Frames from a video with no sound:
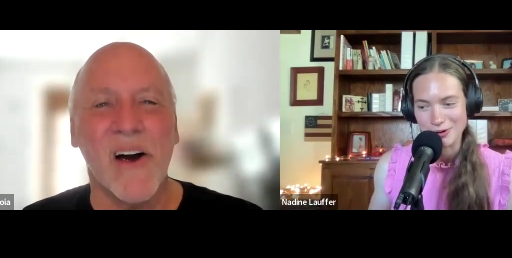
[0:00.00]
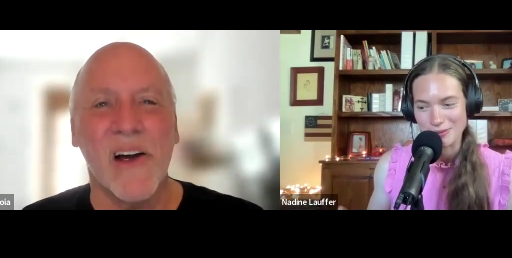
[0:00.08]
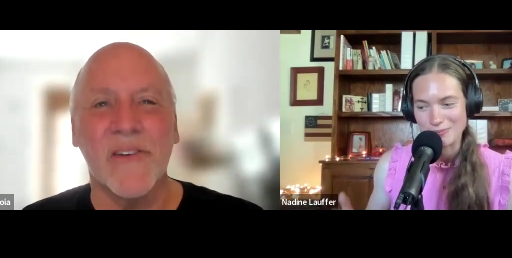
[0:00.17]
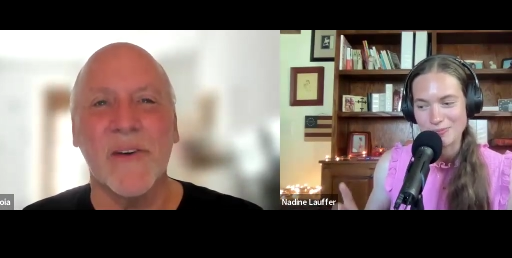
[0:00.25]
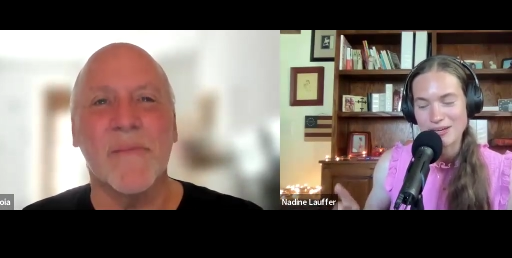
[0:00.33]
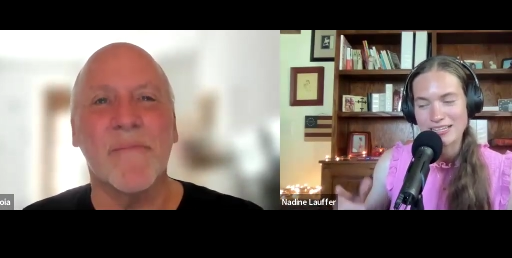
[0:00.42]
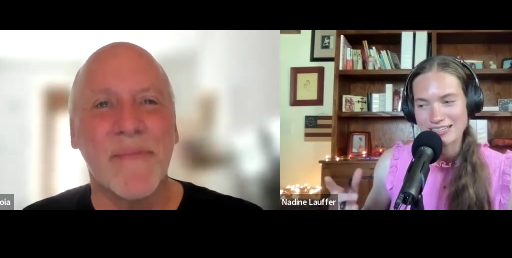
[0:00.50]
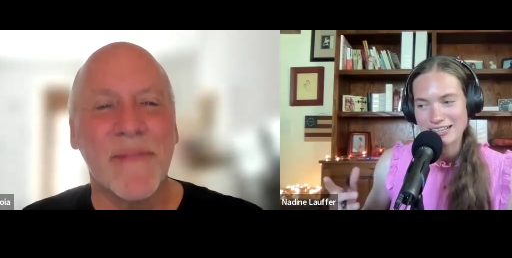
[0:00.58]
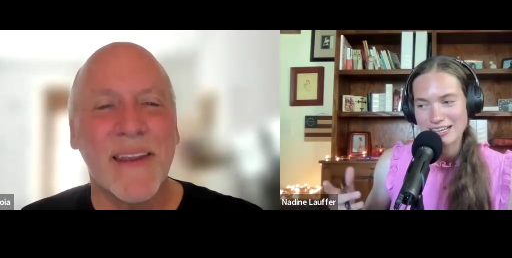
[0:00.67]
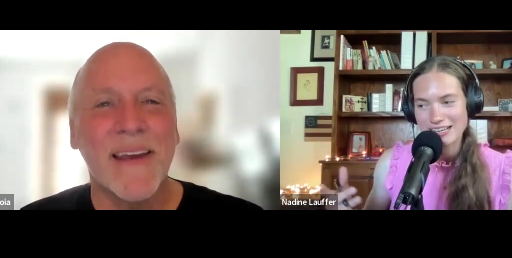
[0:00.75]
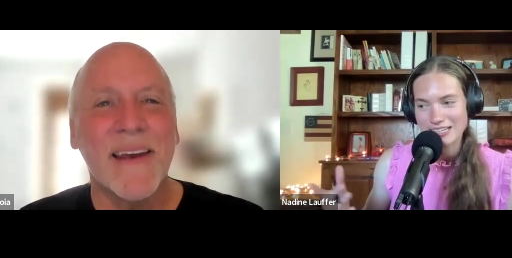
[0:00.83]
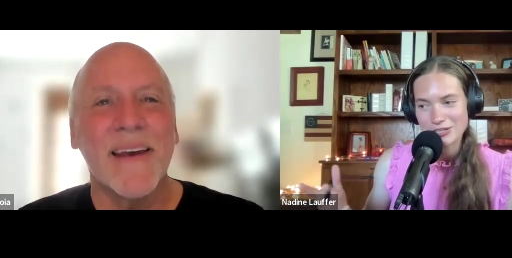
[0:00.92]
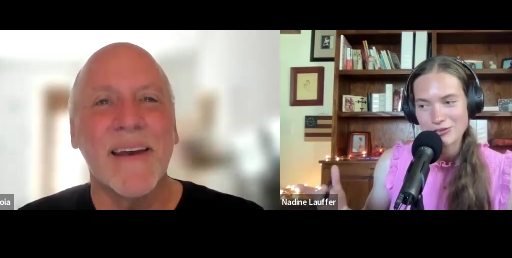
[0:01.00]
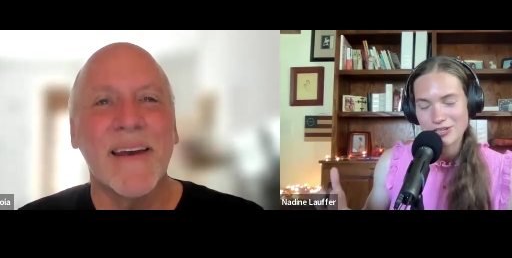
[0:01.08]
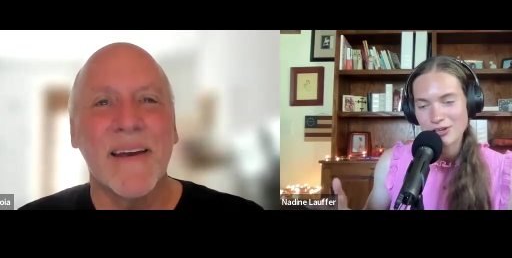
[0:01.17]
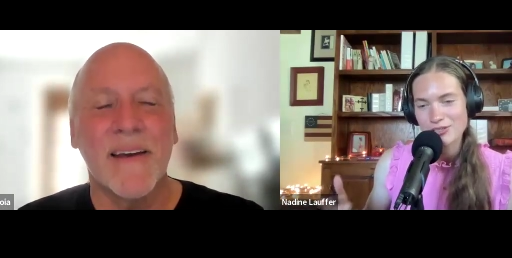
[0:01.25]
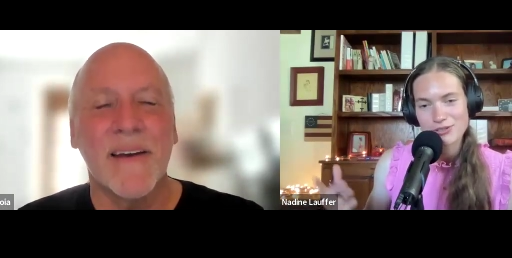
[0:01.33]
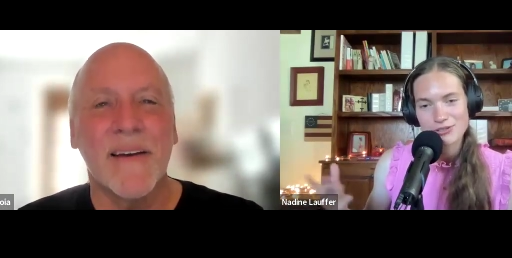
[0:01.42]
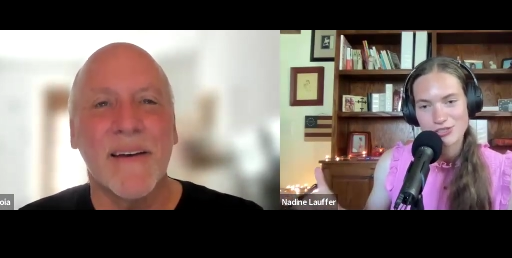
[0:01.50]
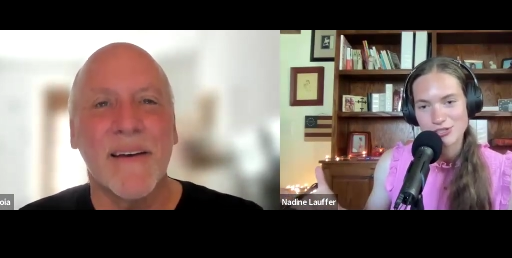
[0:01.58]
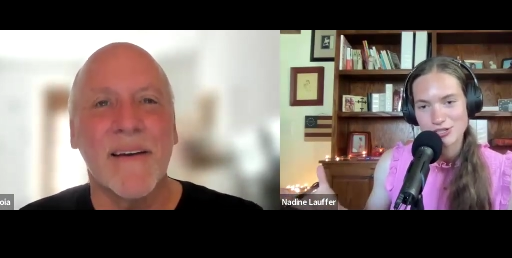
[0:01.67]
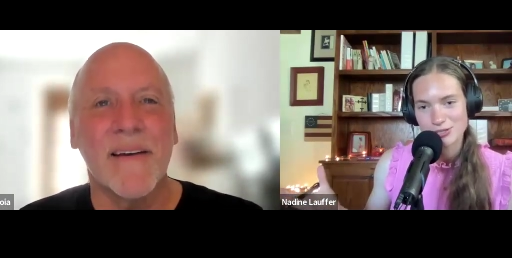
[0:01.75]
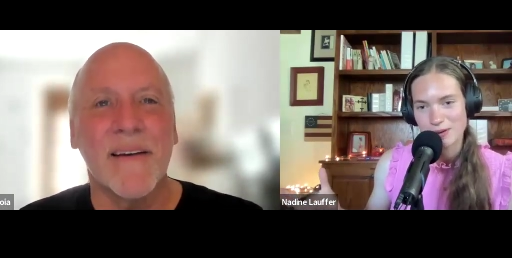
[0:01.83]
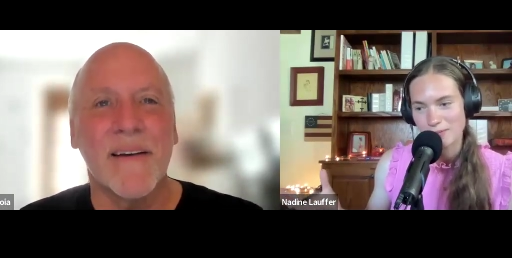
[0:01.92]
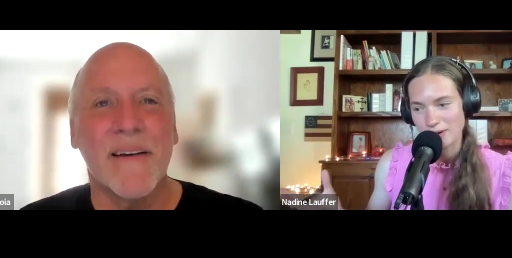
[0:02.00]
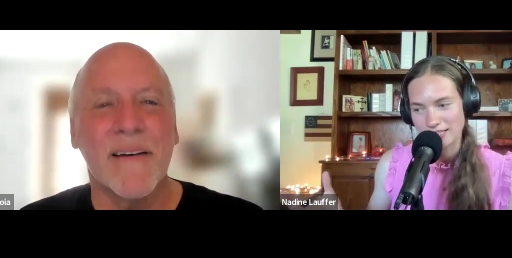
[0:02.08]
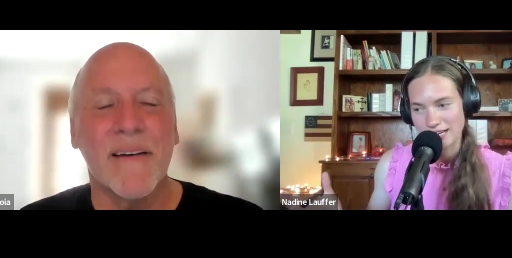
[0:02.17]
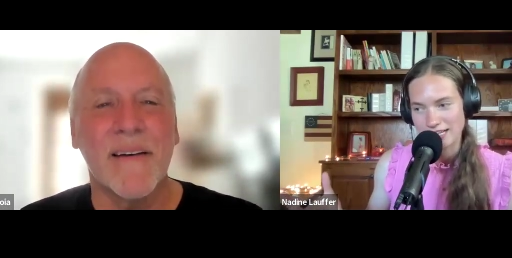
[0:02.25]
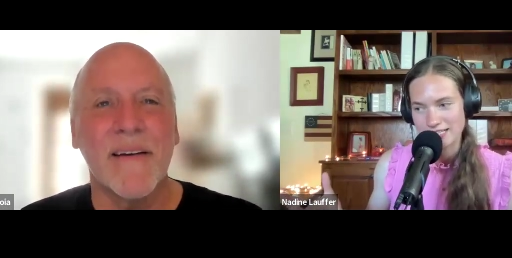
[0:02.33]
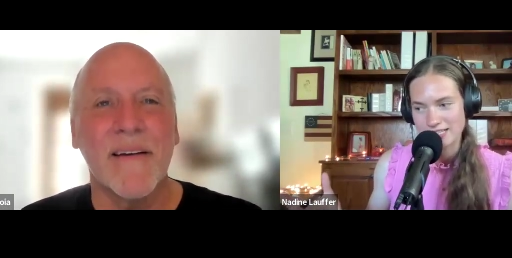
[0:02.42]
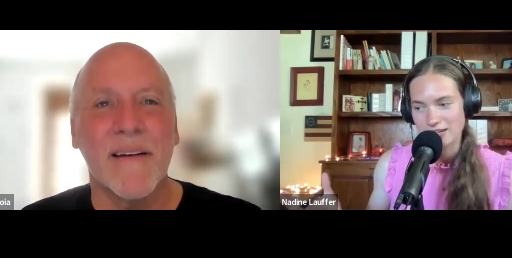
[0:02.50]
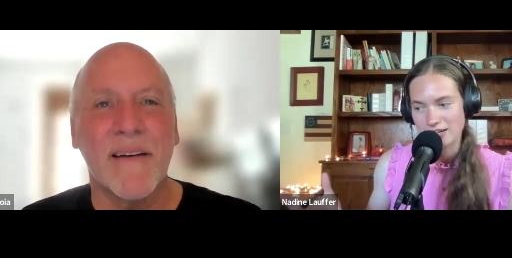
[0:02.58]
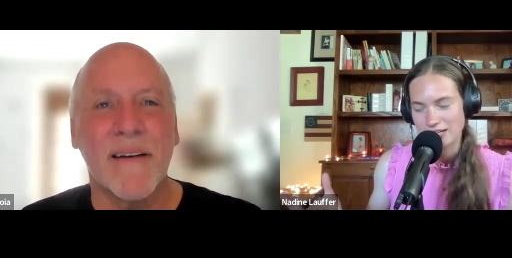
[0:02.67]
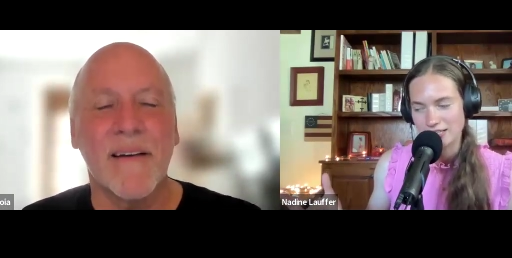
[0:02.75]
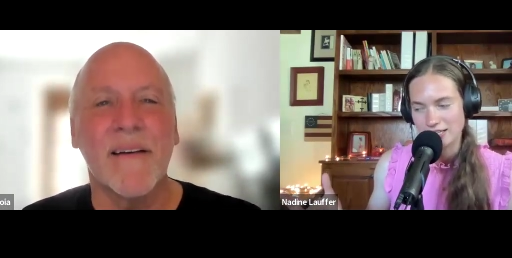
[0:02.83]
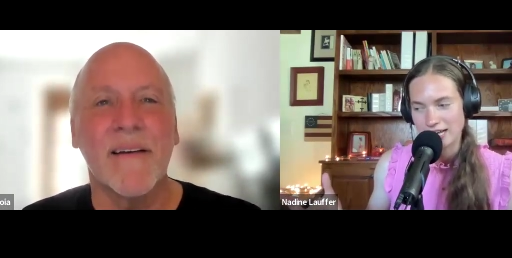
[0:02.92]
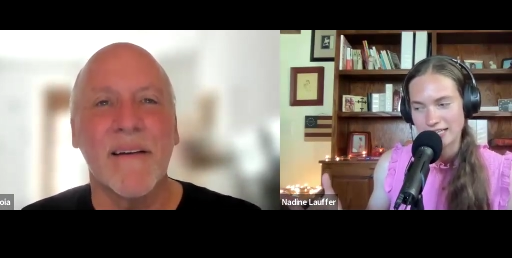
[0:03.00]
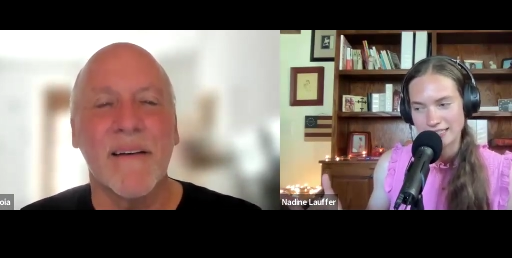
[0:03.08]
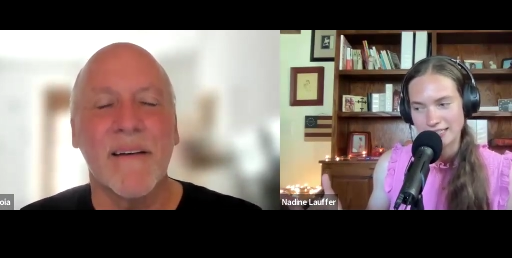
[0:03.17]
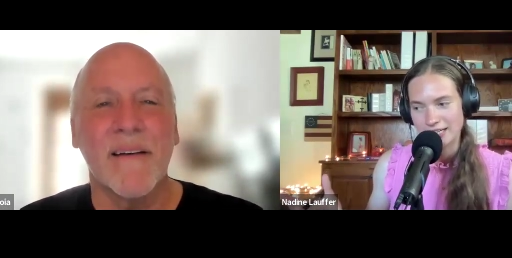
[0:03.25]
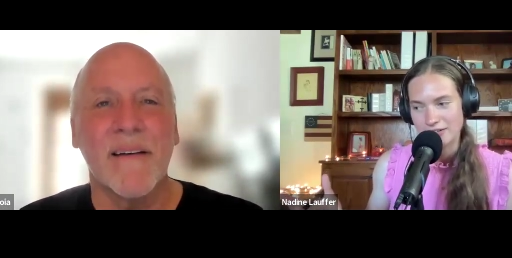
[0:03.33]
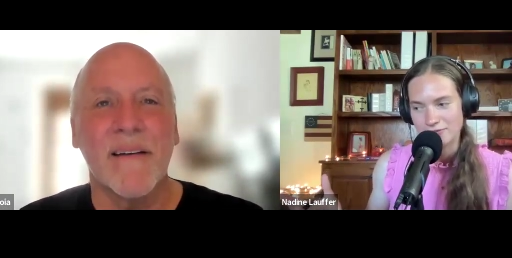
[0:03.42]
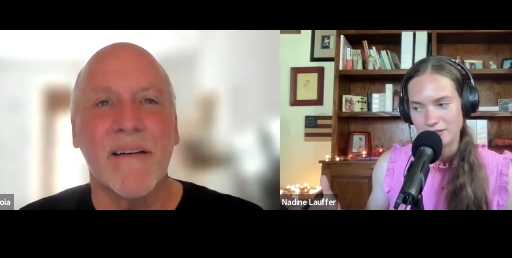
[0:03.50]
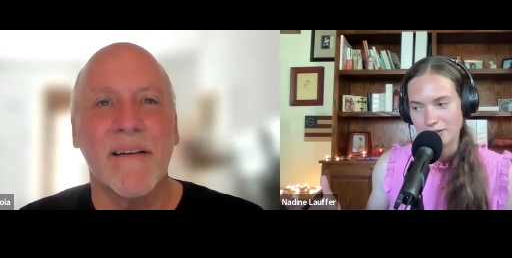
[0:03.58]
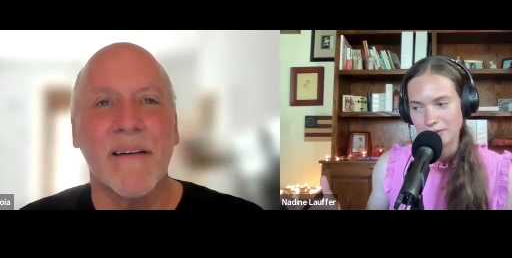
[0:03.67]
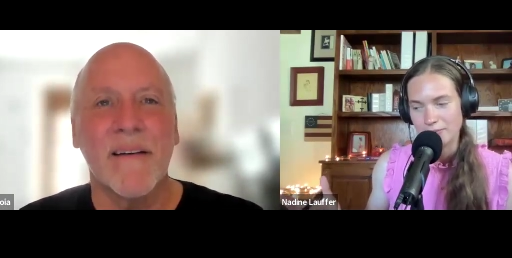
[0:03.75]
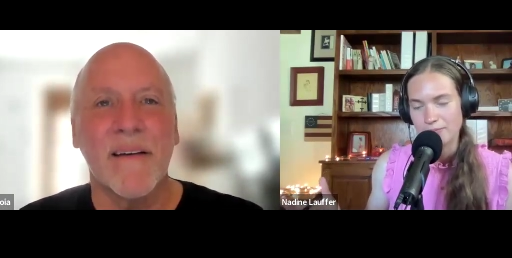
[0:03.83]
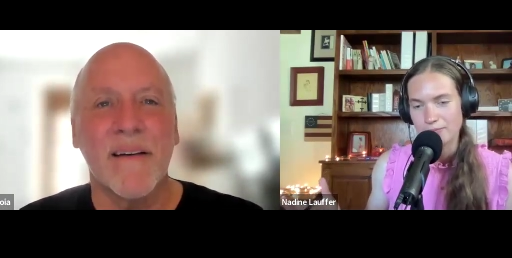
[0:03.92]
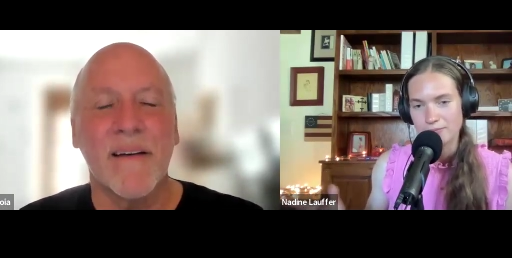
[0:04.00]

Speaker 1: Awesome. But you can also just search my podcast on any of the,